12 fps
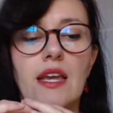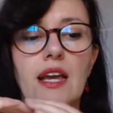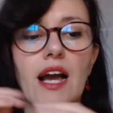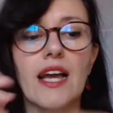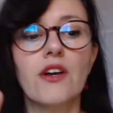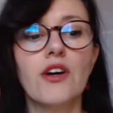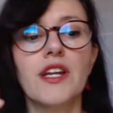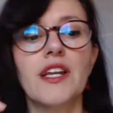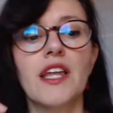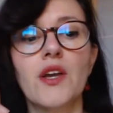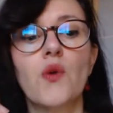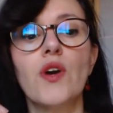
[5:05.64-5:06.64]
I got
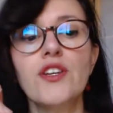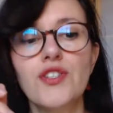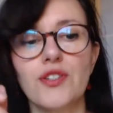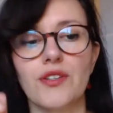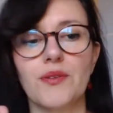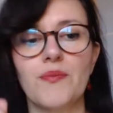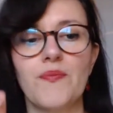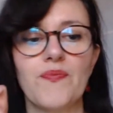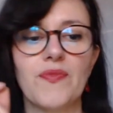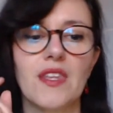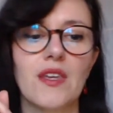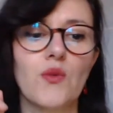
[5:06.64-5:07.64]
another question,
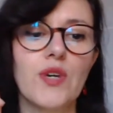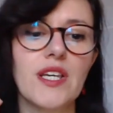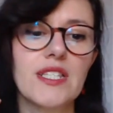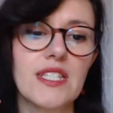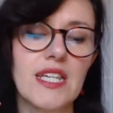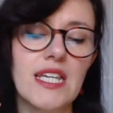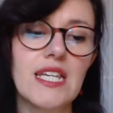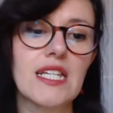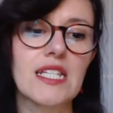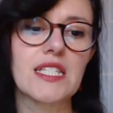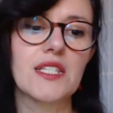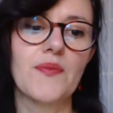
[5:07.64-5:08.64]
which
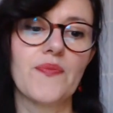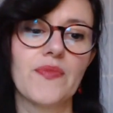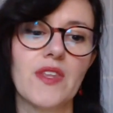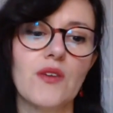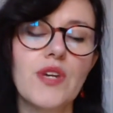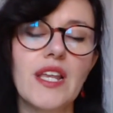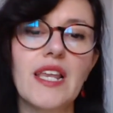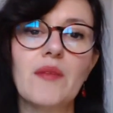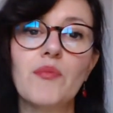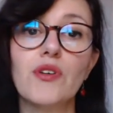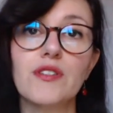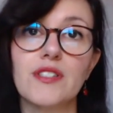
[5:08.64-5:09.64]
is really
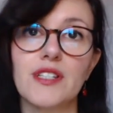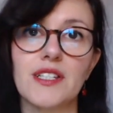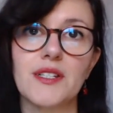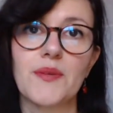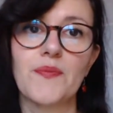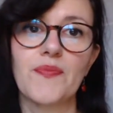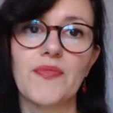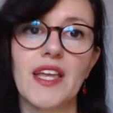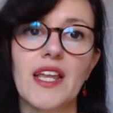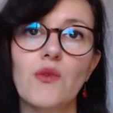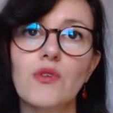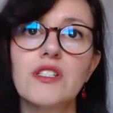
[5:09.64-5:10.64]
important,
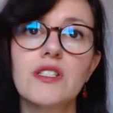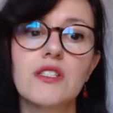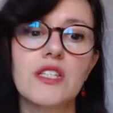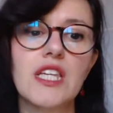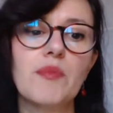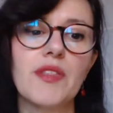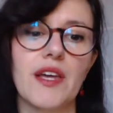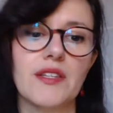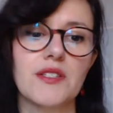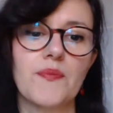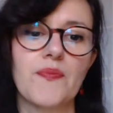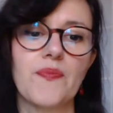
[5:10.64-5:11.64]
and I want you to keep
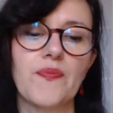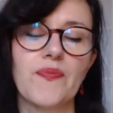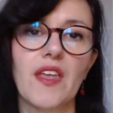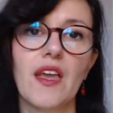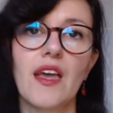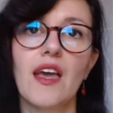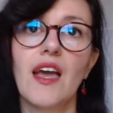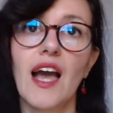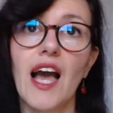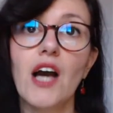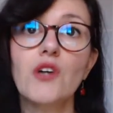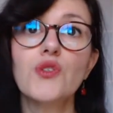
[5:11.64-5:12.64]
that.
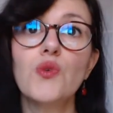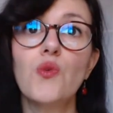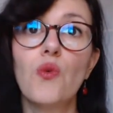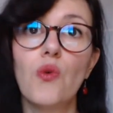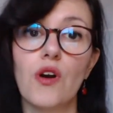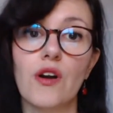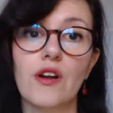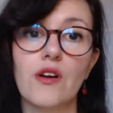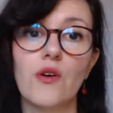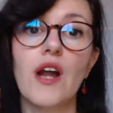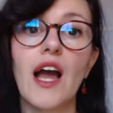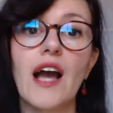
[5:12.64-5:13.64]
How to
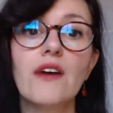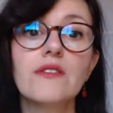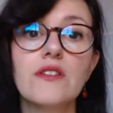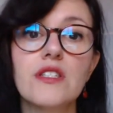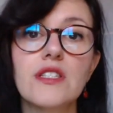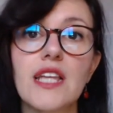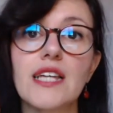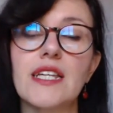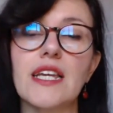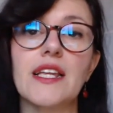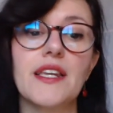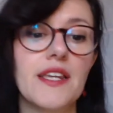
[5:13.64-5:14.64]
work or how to
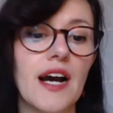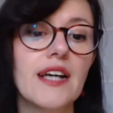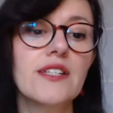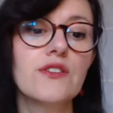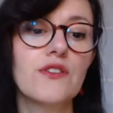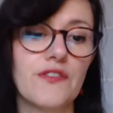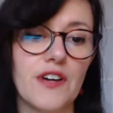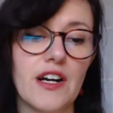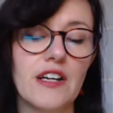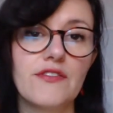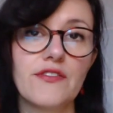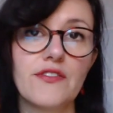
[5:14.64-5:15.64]
study 9 to
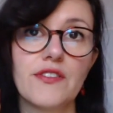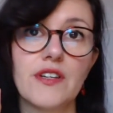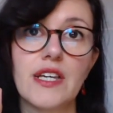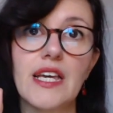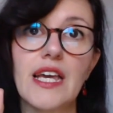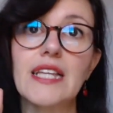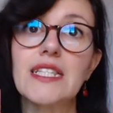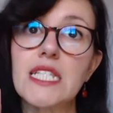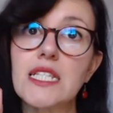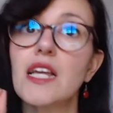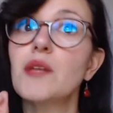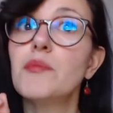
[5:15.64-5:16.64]
5 and
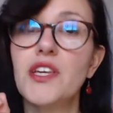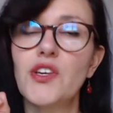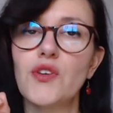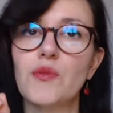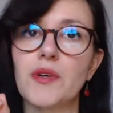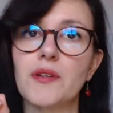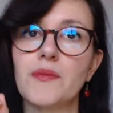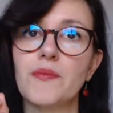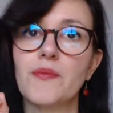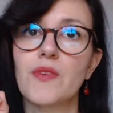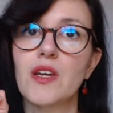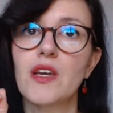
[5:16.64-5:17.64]
still be human?
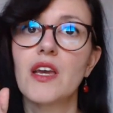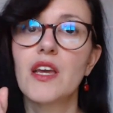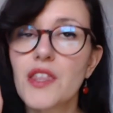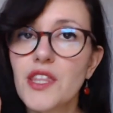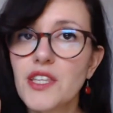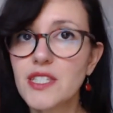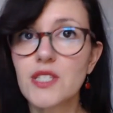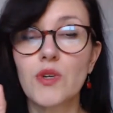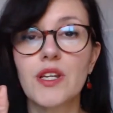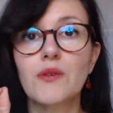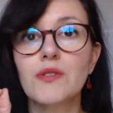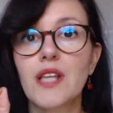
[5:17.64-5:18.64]
This is
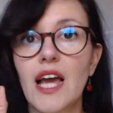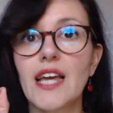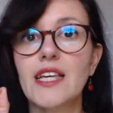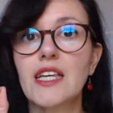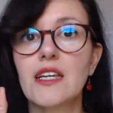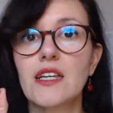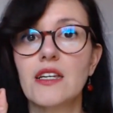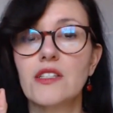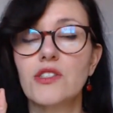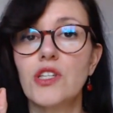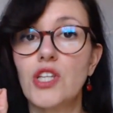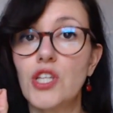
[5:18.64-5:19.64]
what I would like
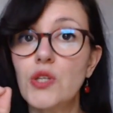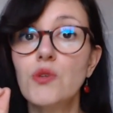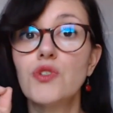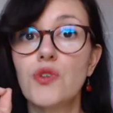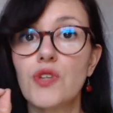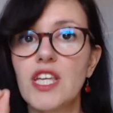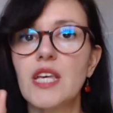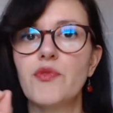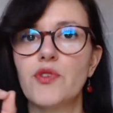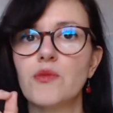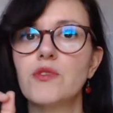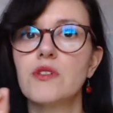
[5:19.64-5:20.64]
you to keep
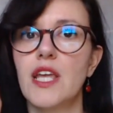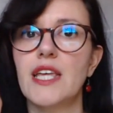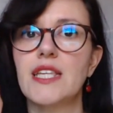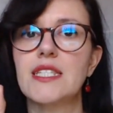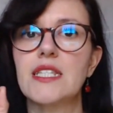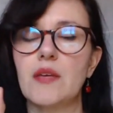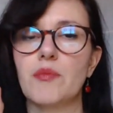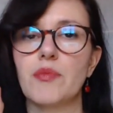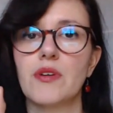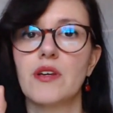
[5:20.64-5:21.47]
from today's tip.